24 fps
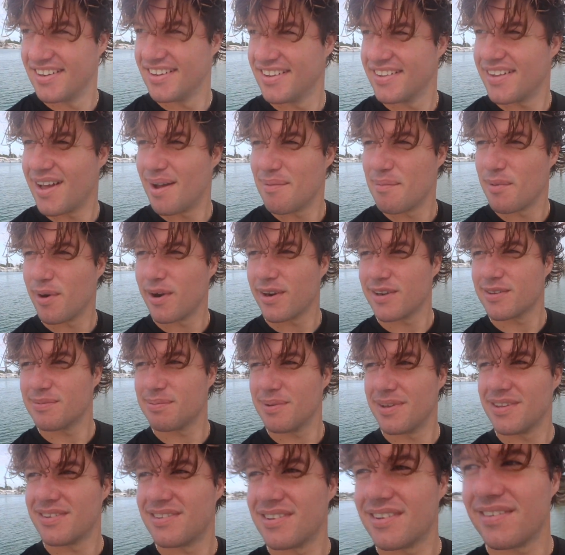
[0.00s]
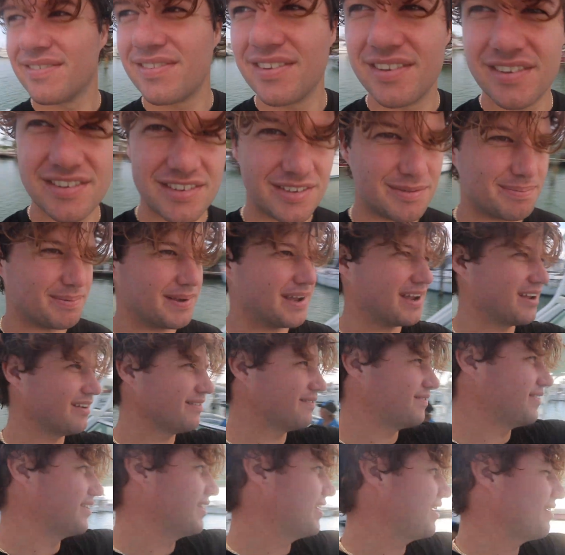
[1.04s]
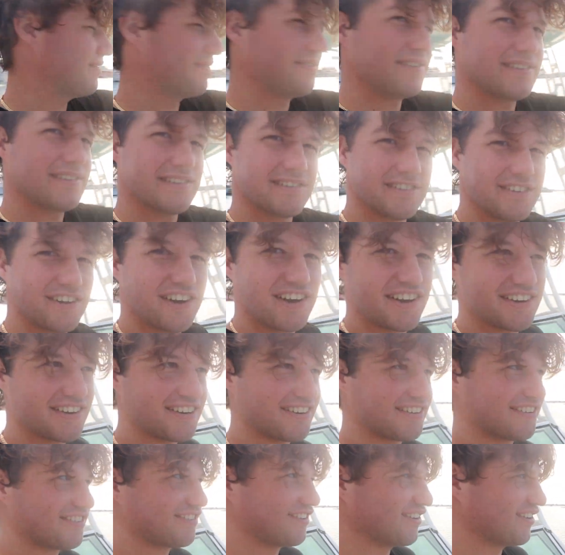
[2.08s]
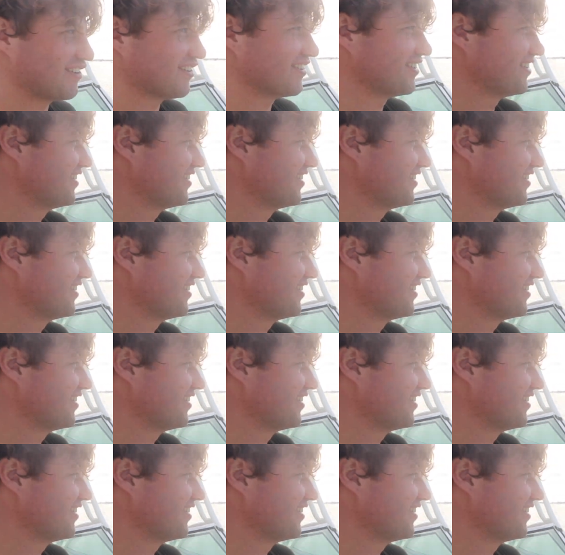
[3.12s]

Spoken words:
lot more expensive than just paying for that field yonder, so